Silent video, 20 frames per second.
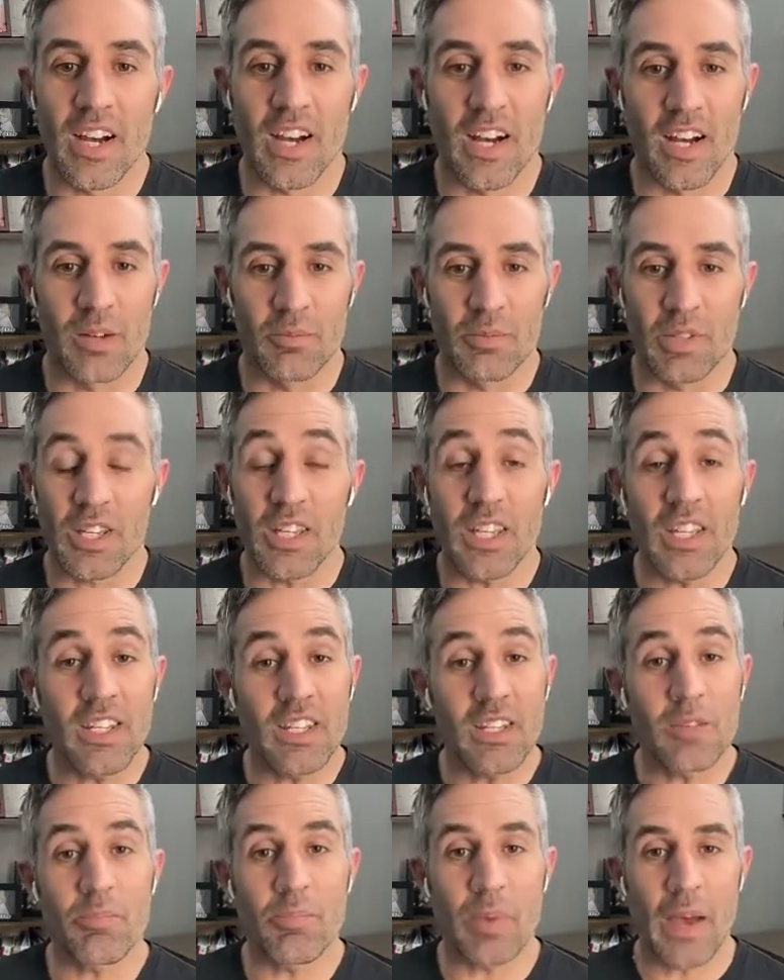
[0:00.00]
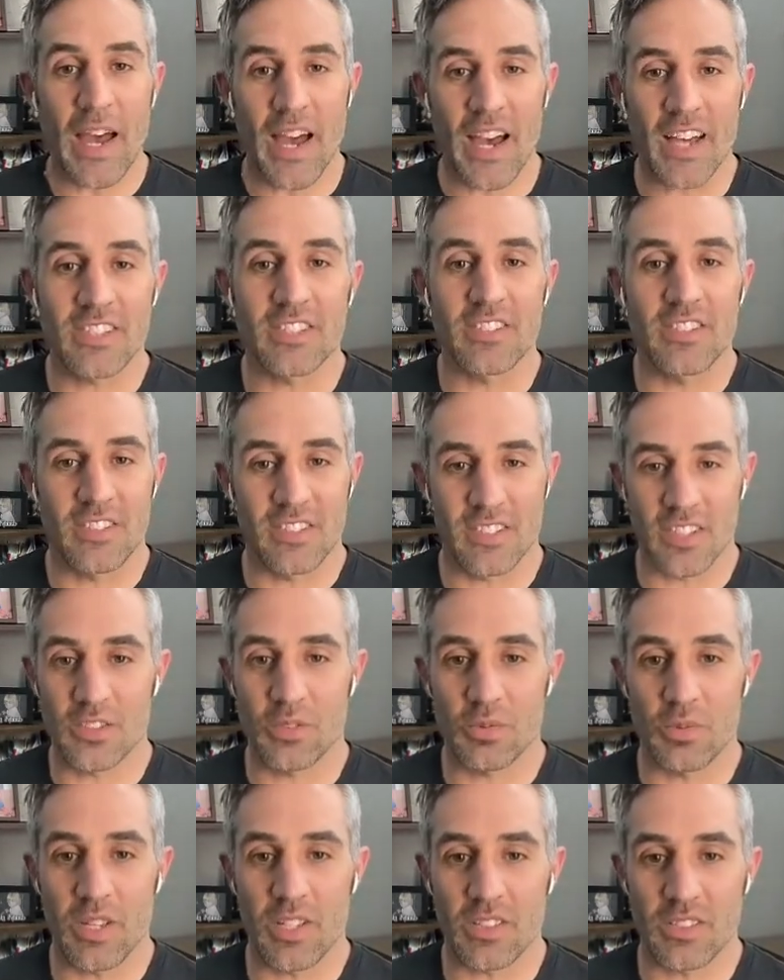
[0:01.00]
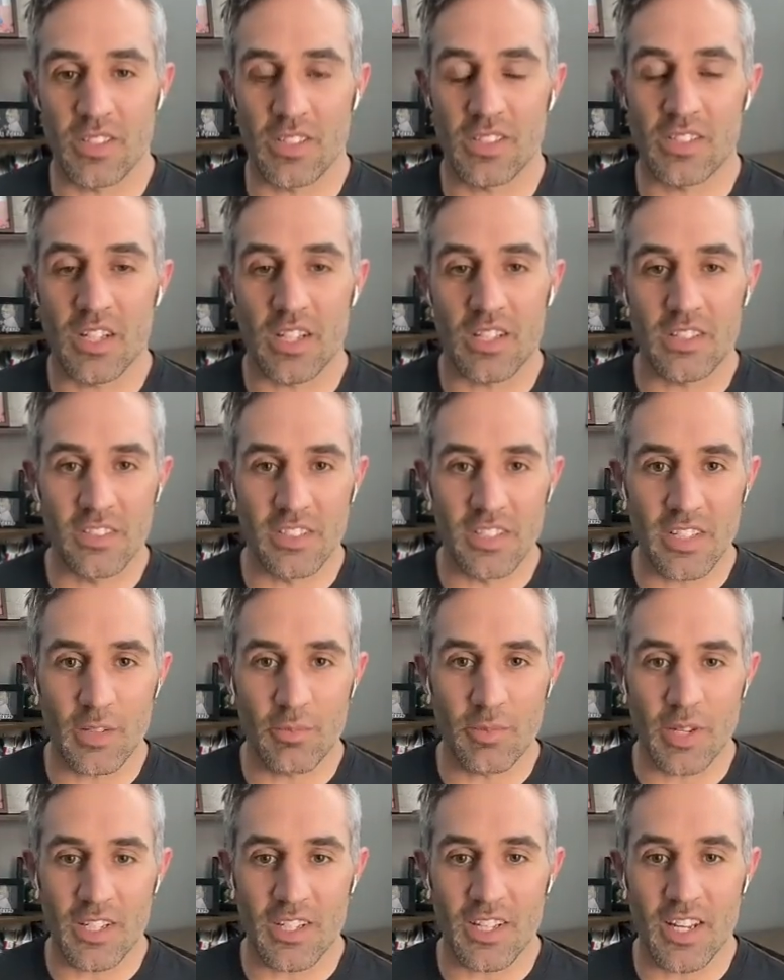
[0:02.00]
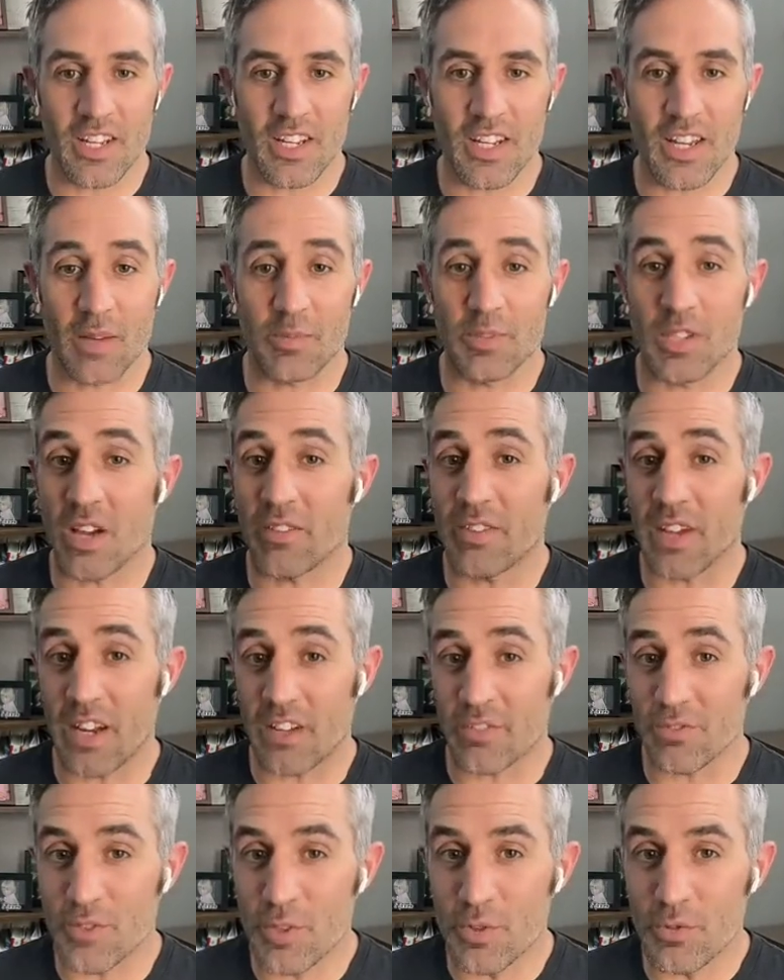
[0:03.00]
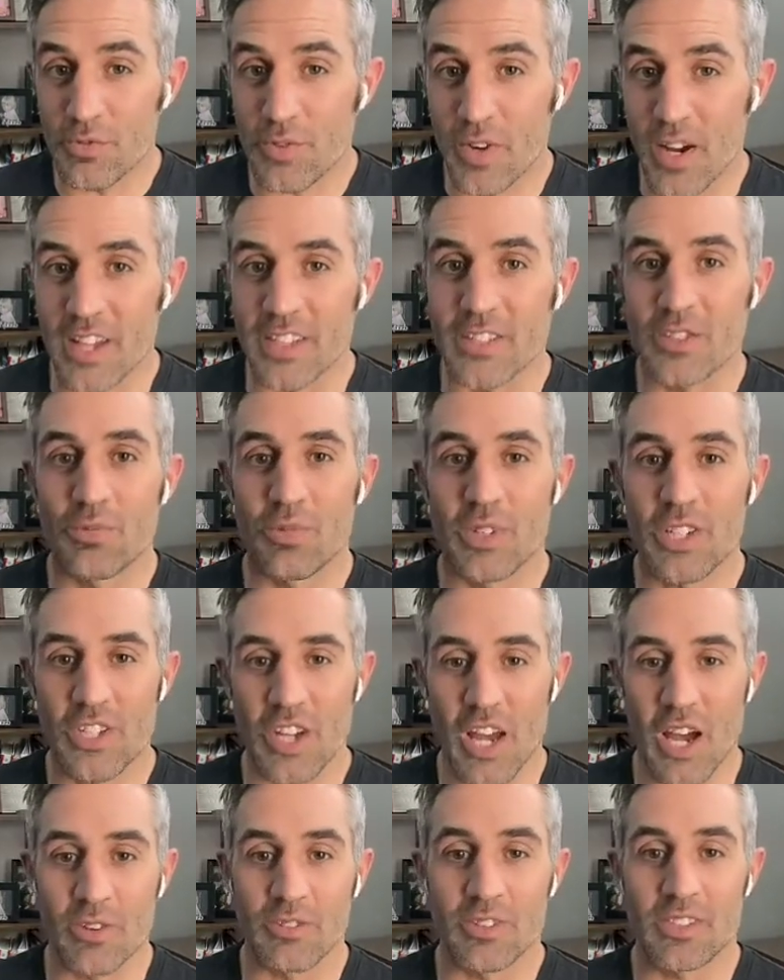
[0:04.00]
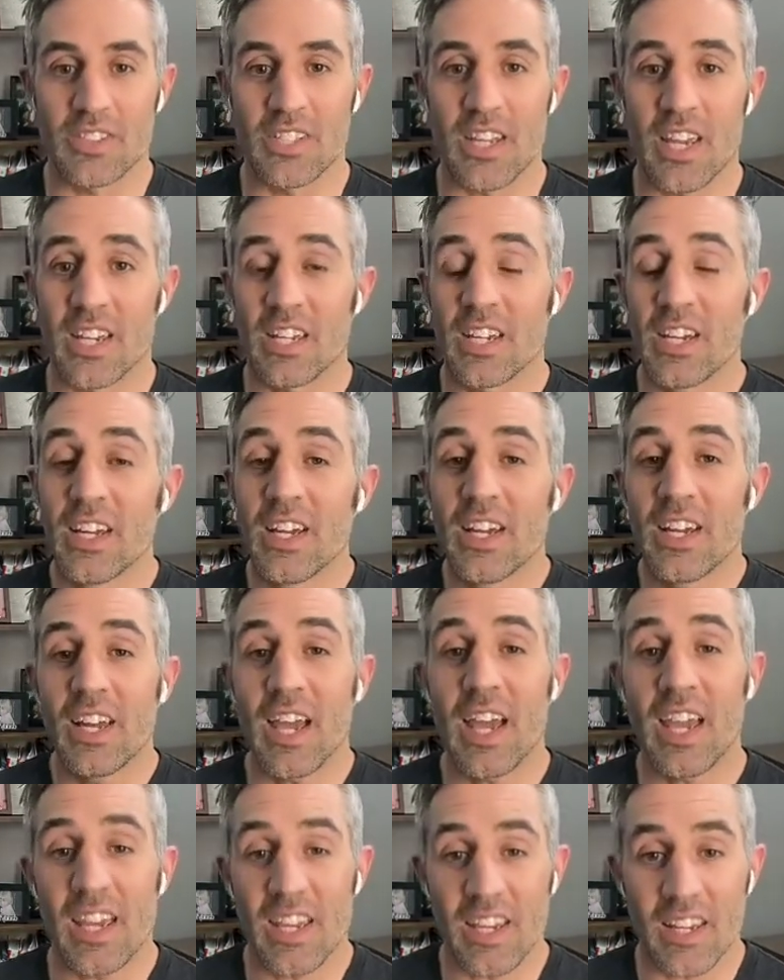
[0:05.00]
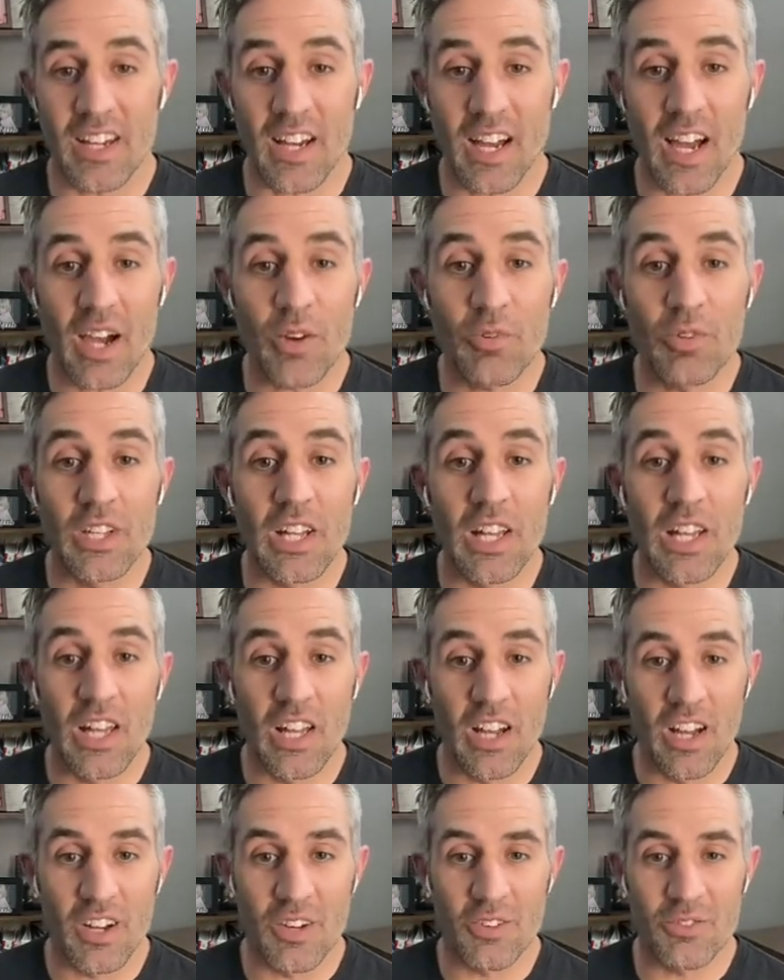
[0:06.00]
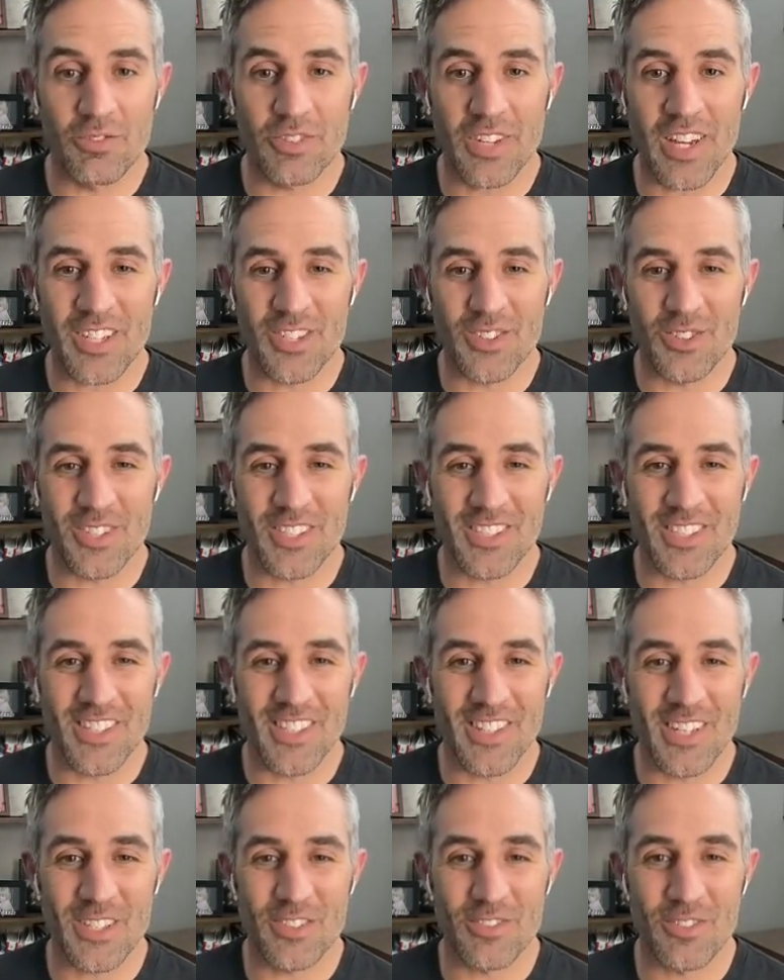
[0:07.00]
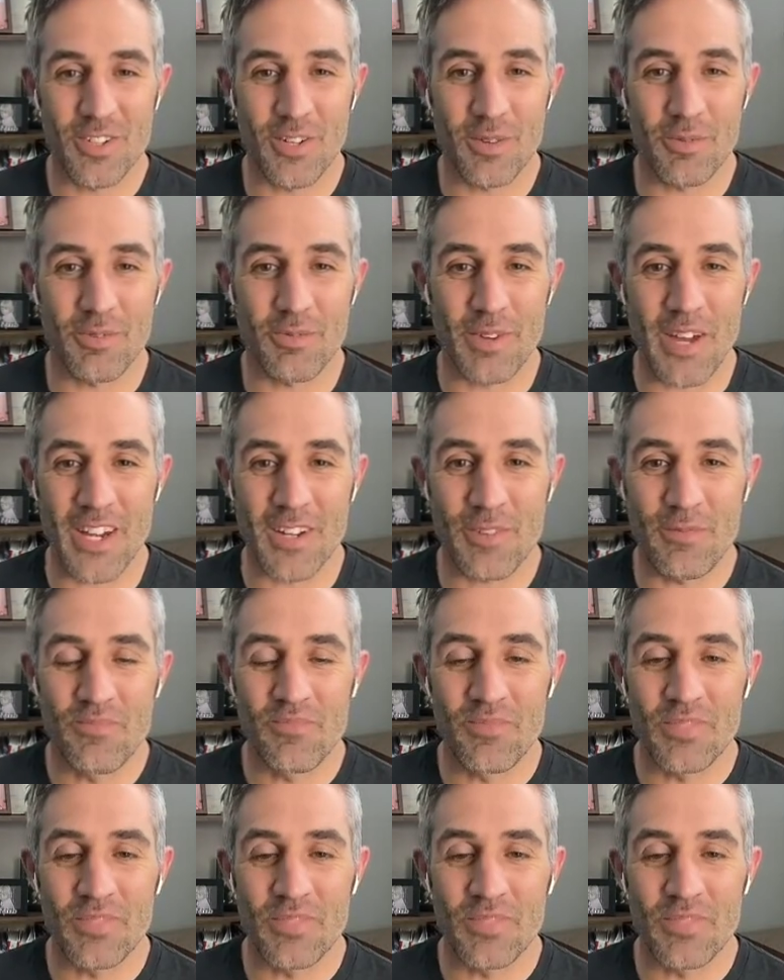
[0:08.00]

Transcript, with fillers: um, in the past six weeks since I deleted my dating apps, I've had a few friends reach out and say, Hey, I would love, hey, Teresa, thanks for coming back.